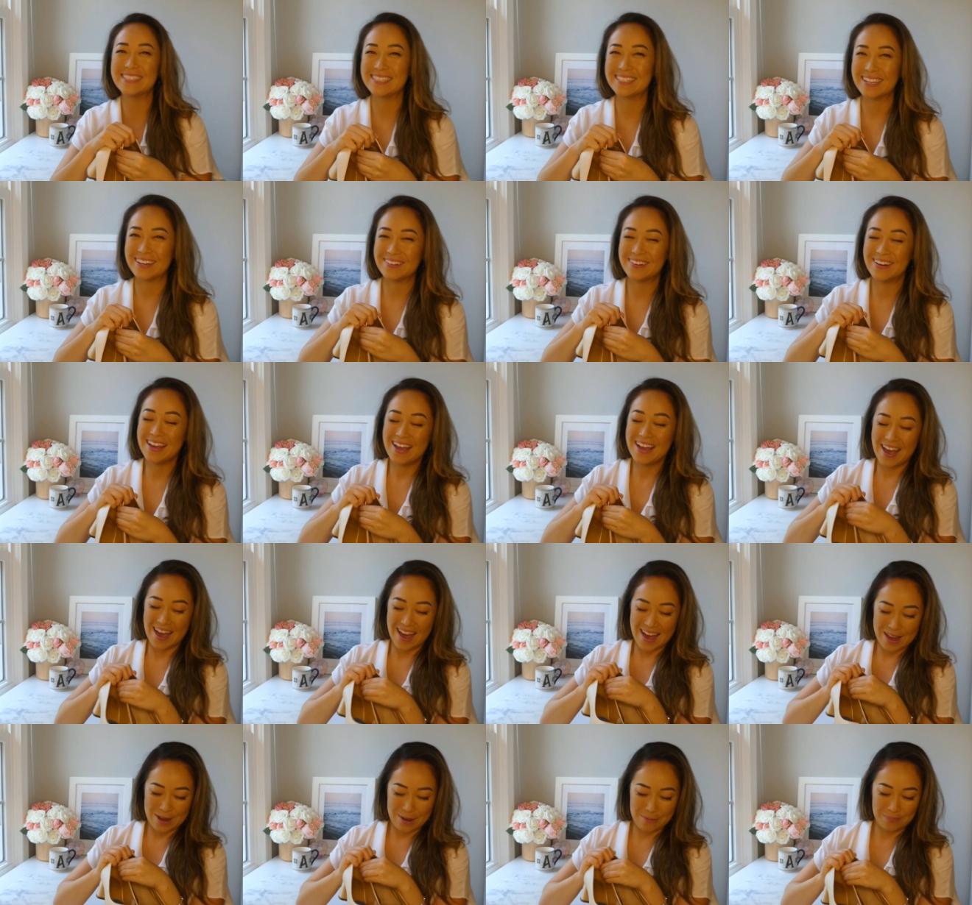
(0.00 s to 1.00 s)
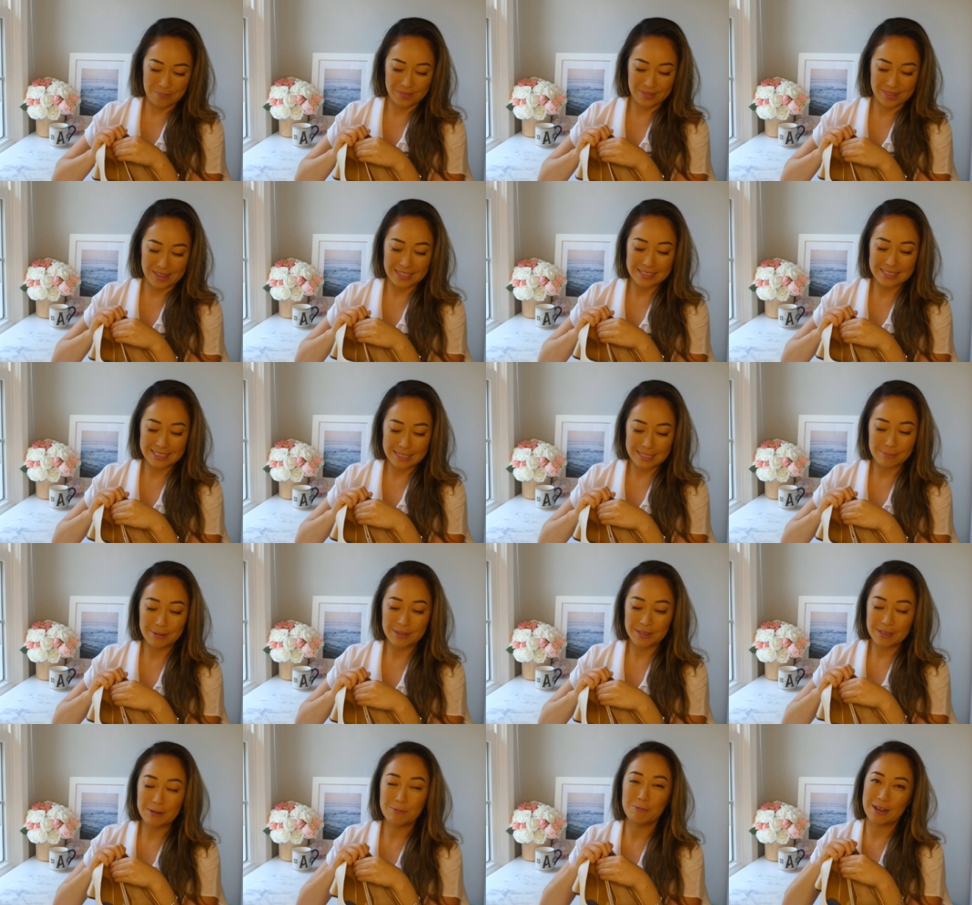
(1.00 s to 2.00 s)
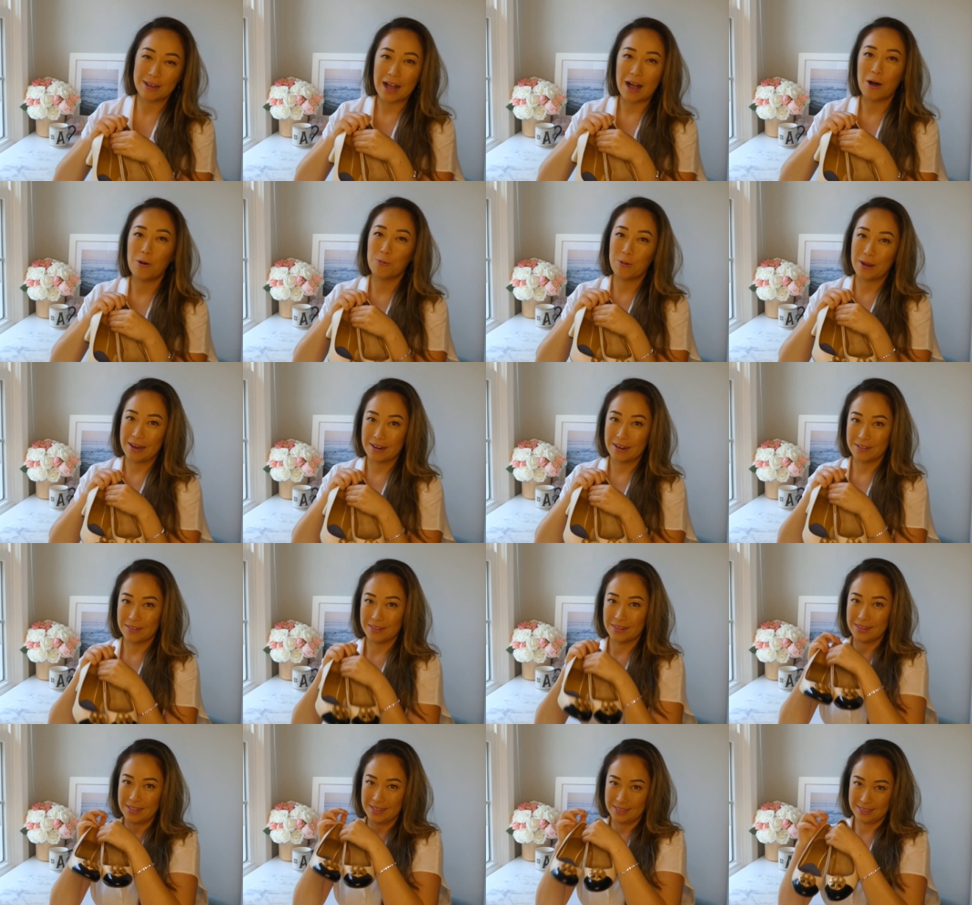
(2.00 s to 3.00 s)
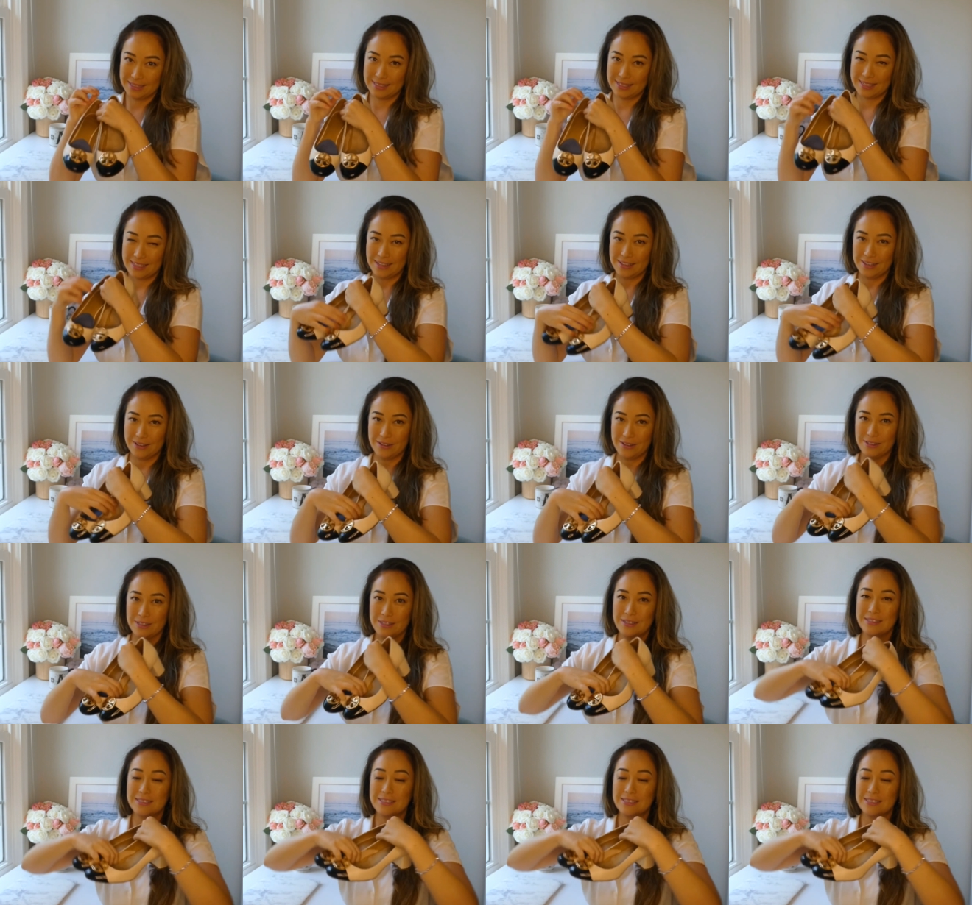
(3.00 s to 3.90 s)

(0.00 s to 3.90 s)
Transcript: So um, that's typically when I'll wear this heel.